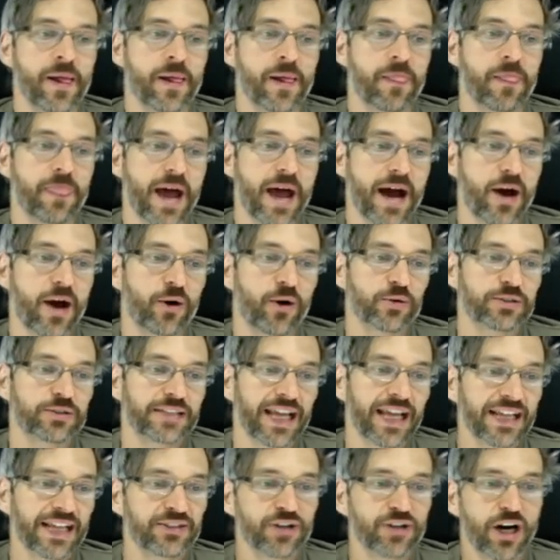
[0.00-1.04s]
Now,
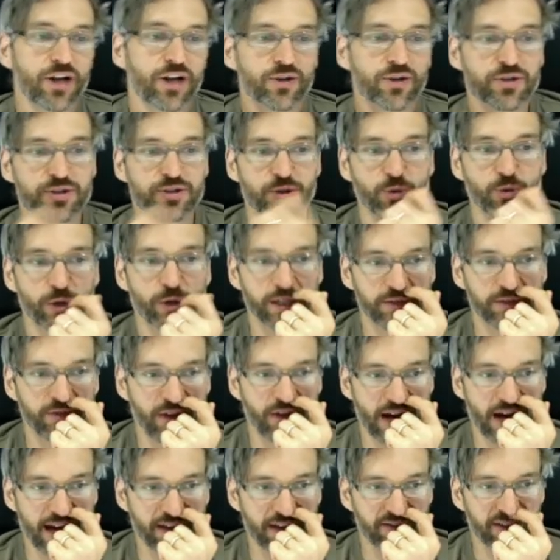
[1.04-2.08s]

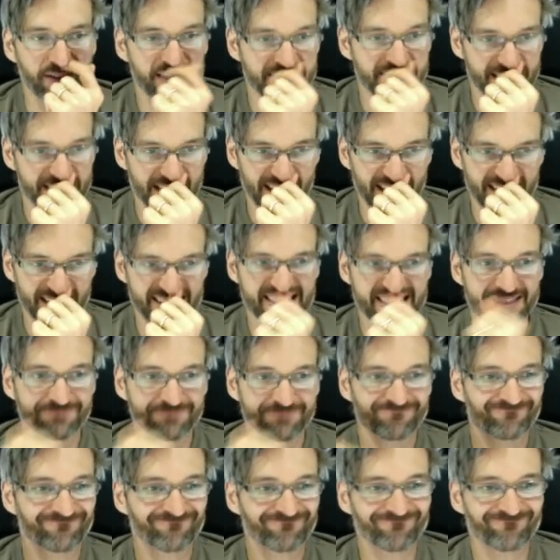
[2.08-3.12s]

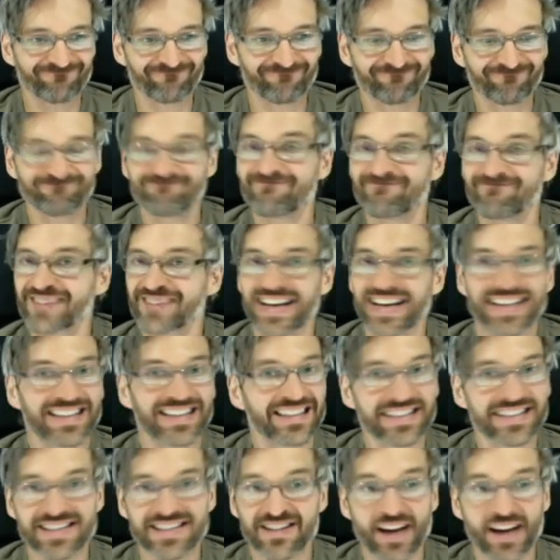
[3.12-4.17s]
$10.25
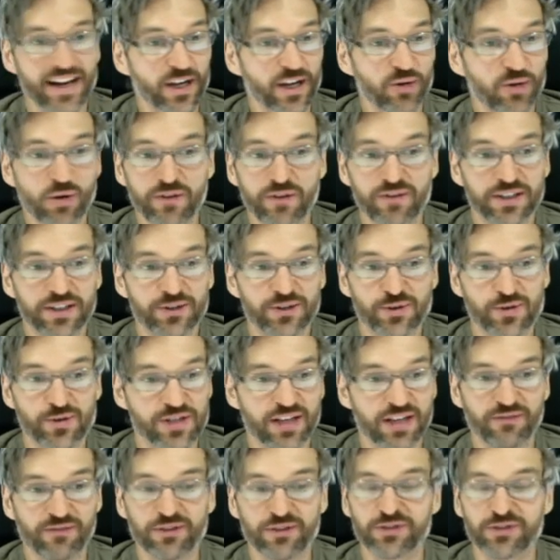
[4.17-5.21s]
is not equivalent to
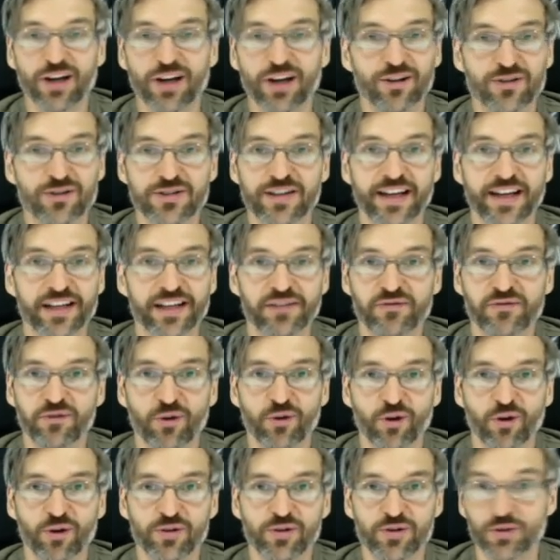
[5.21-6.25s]

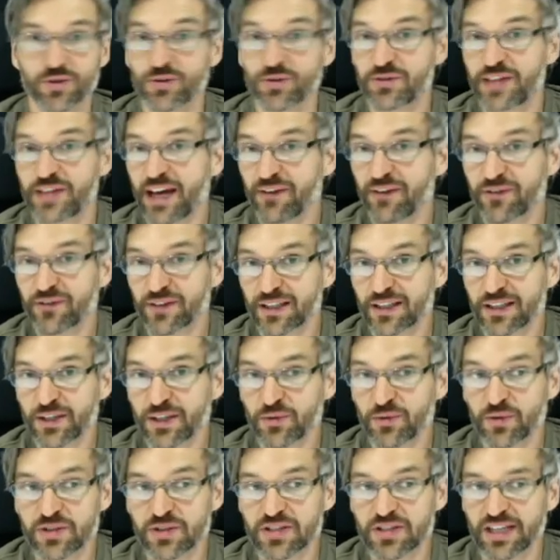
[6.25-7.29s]
$7.94. So you definitely
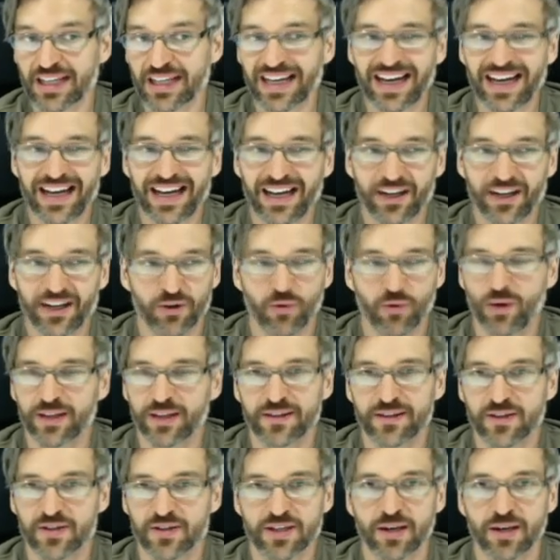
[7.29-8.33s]
would say, I don't want
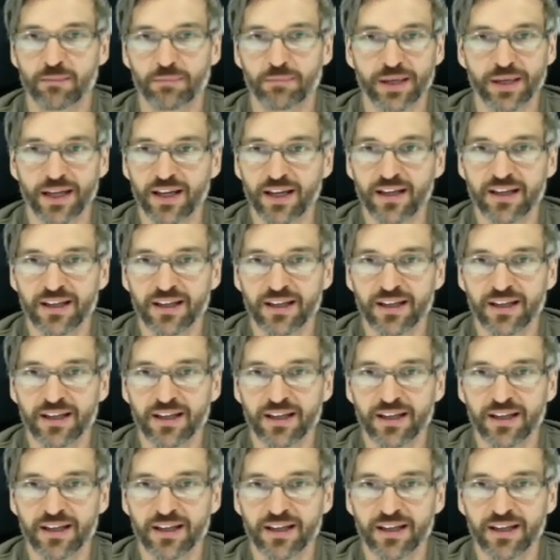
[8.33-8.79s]
this company.